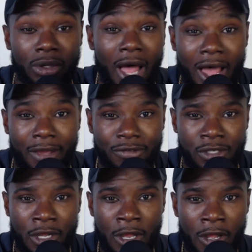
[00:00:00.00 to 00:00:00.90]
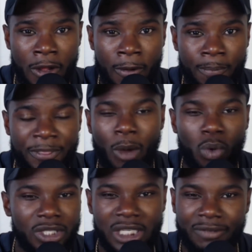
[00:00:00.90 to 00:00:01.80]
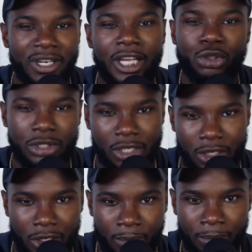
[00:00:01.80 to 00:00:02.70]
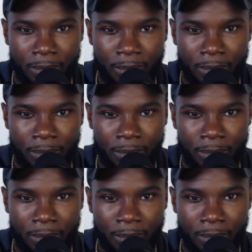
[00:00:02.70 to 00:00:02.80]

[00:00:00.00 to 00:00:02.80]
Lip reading: lives, that wasn't even interested in them.